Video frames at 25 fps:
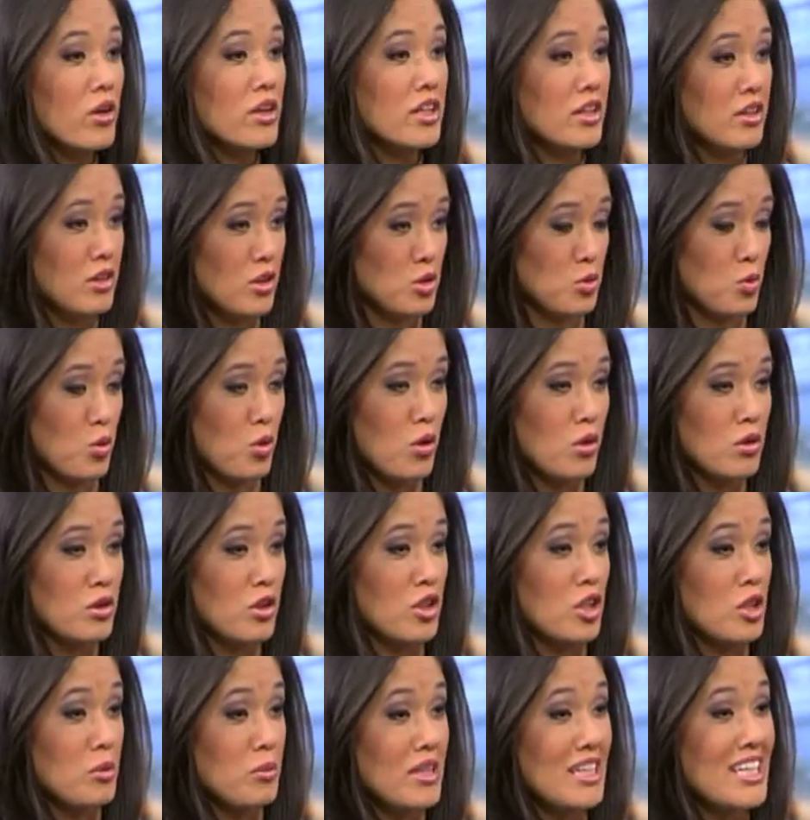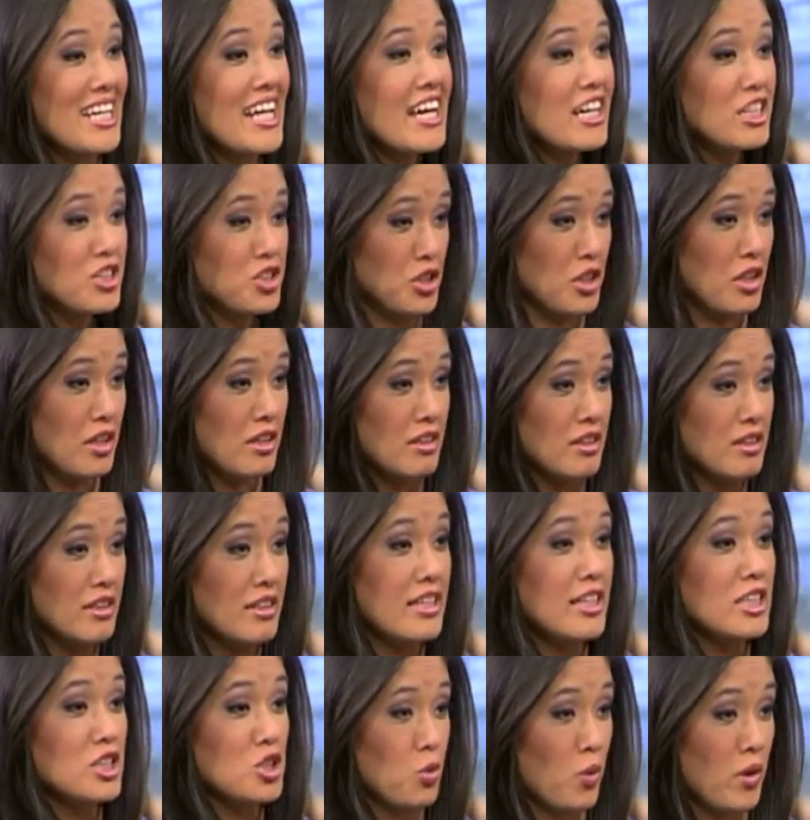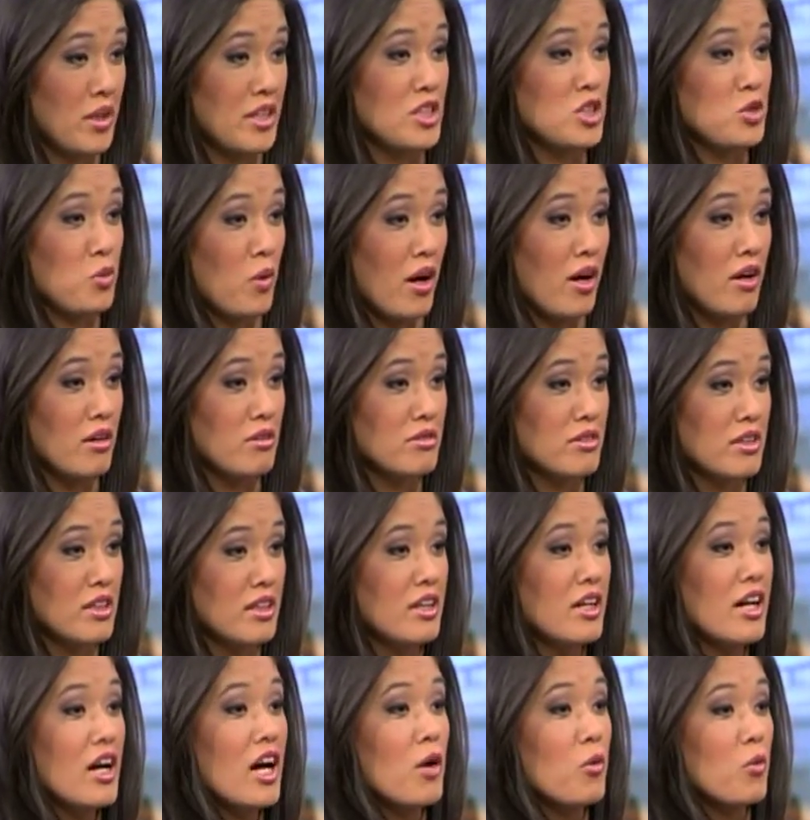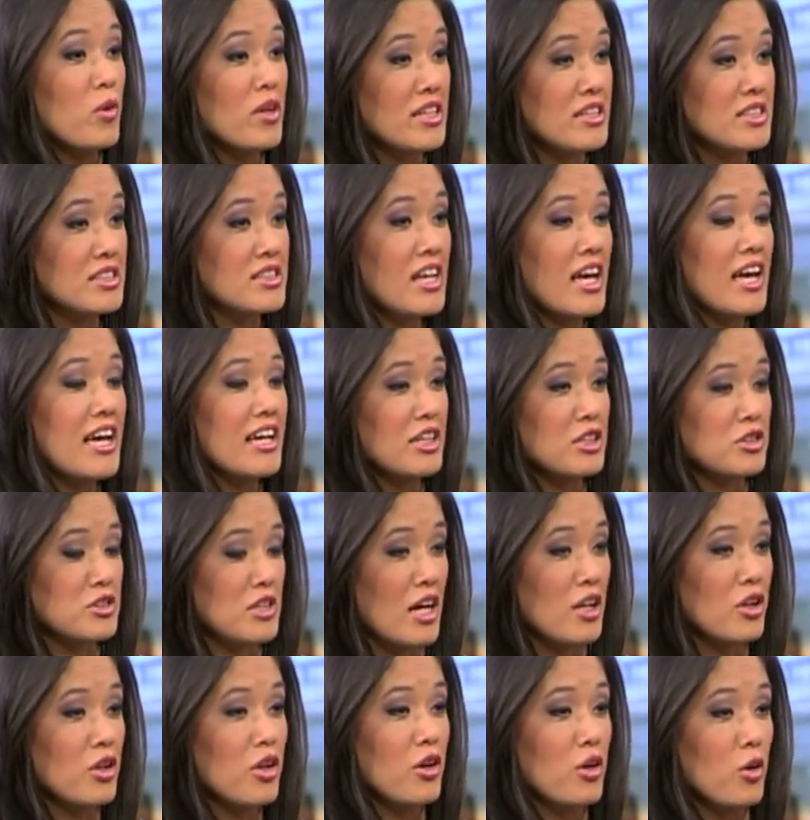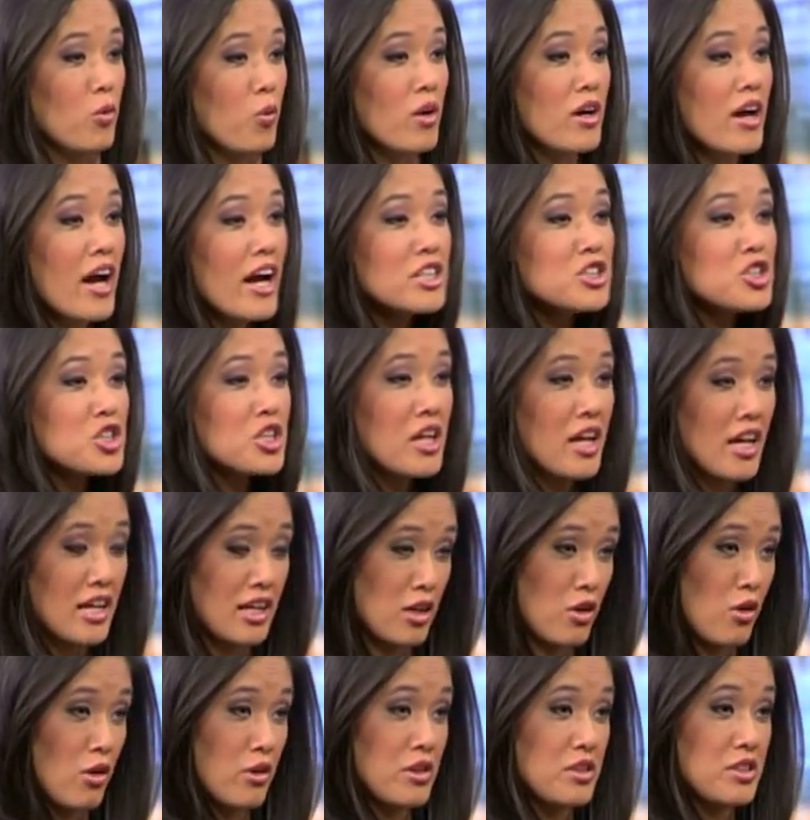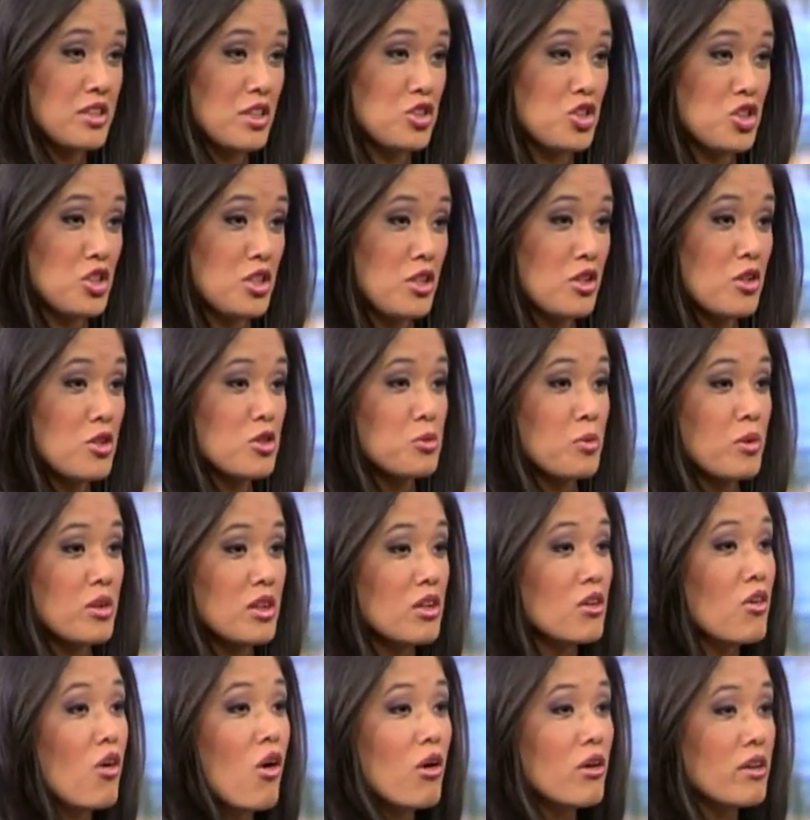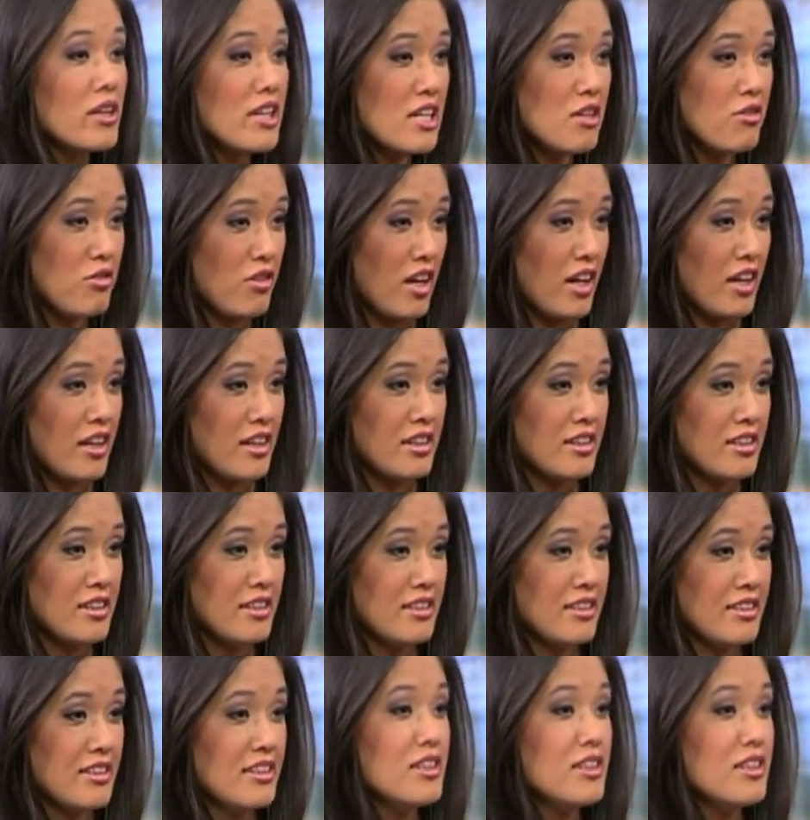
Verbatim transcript: be working in this world are going to be in Asia in 2012. And what he's saying is that, look, we're educating all these engineers, but they're all leaving.